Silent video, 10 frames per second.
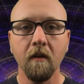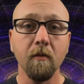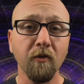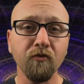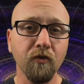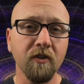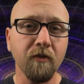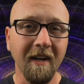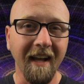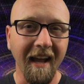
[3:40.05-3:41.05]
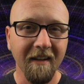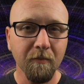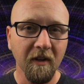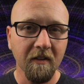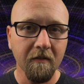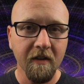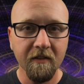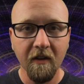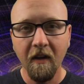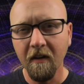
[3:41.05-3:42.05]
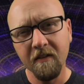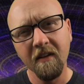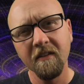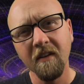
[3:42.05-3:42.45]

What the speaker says: The most frustrating aspect of this is that